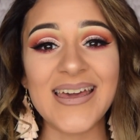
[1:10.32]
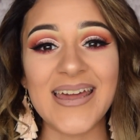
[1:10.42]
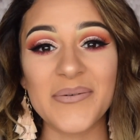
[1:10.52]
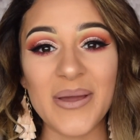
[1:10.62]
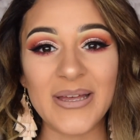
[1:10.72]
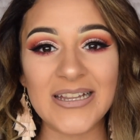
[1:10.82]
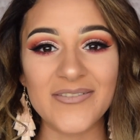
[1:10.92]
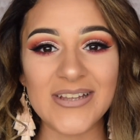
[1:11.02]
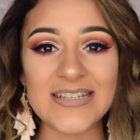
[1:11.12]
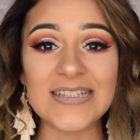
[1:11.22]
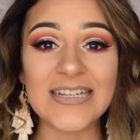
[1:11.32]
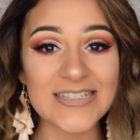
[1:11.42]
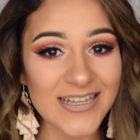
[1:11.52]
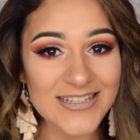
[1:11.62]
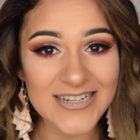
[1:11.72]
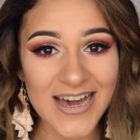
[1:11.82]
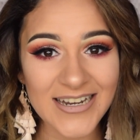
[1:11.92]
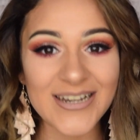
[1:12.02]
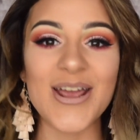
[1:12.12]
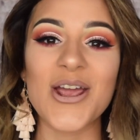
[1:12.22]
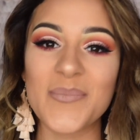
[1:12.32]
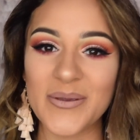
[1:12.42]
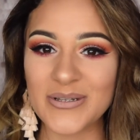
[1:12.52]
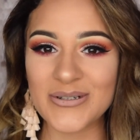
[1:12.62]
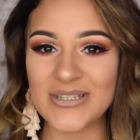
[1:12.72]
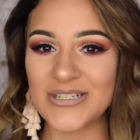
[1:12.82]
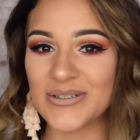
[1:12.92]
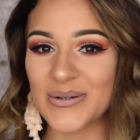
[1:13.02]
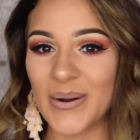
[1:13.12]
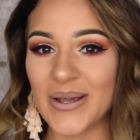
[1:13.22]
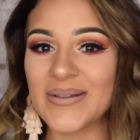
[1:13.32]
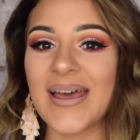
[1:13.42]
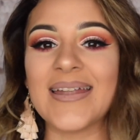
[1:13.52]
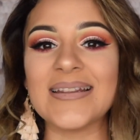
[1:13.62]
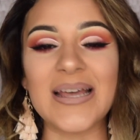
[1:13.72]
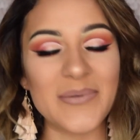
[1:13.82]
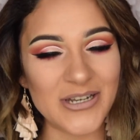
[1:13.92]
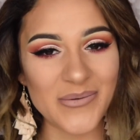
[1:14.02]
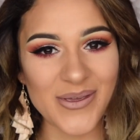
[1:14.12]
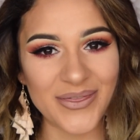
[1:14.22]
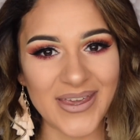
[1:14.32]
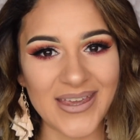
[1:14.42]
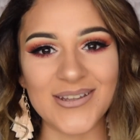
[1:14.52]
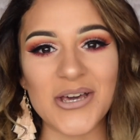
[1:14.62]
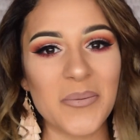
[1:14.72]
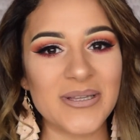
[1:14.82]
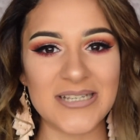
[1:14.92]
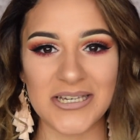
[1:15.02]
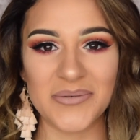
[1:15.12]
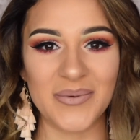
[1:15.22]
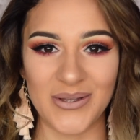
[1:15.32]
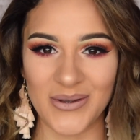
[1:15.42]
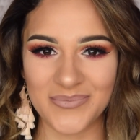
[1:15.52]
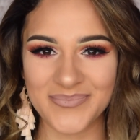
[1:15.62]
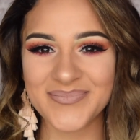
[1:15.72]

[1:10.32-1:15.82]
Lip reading: Anyway my lovelies, let's get started. I hope you enjoyed the tutorial and let me know what you think in the comment section below.